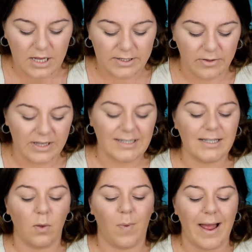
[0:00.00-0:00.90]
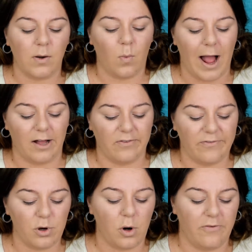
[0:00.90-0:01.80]
So this is the Wet n Wild
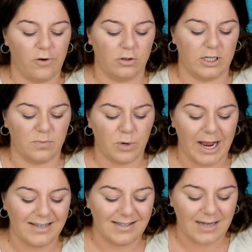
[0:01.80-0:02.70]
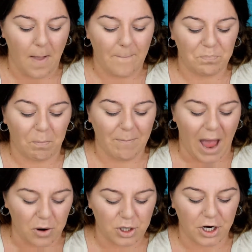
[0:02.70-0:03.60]
Photo Focus Pressed
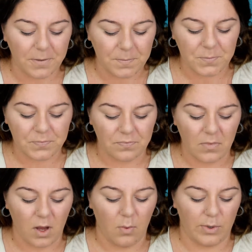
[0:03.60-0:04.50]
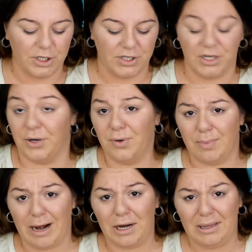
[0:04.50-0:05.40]
Powder, which is new
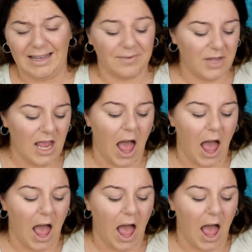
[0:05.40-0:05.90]
apparently.